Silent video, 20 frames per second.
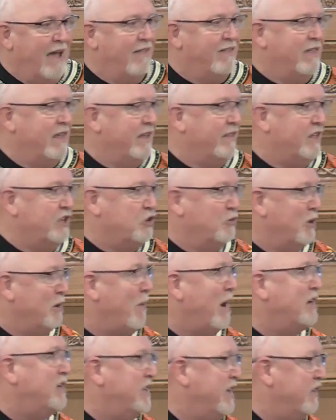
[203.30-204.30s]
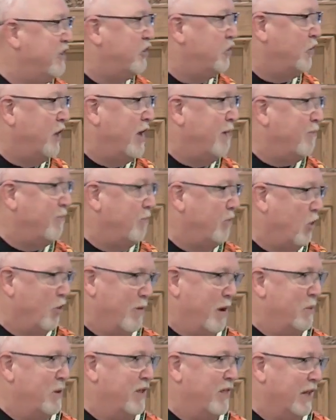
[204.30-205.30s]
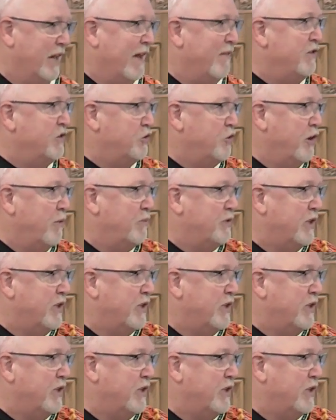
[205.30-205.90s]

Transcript: think this will be my 10th trip, or maybe the 11th trip,